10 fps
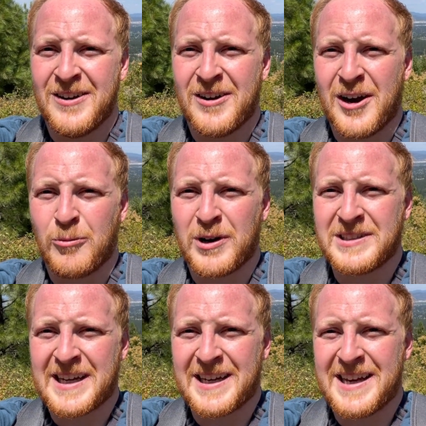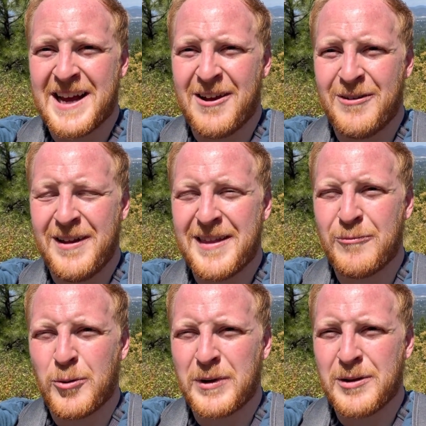All right, we're going to take it down, and then
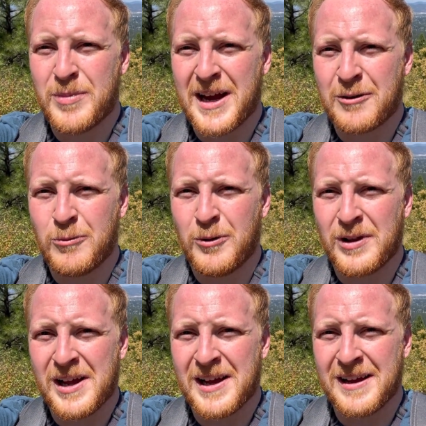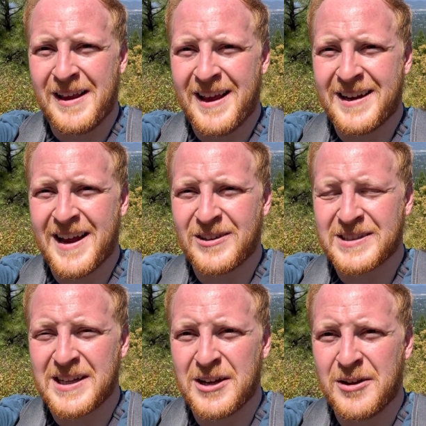when we get back we'll head down to
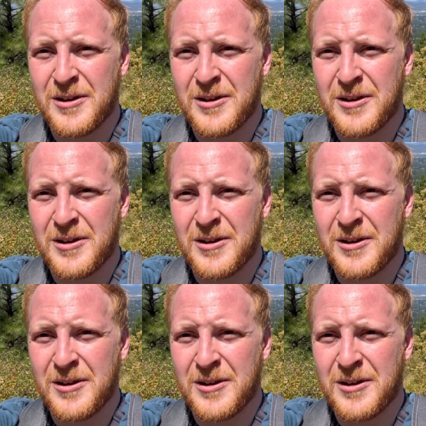the